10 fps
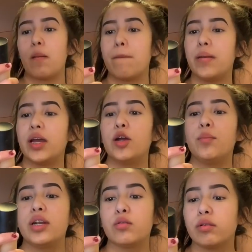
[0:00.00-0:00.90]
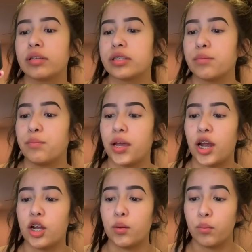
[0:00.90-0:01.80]
Bare Minerals
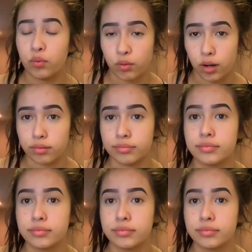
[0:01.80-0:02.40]
Bare Pro.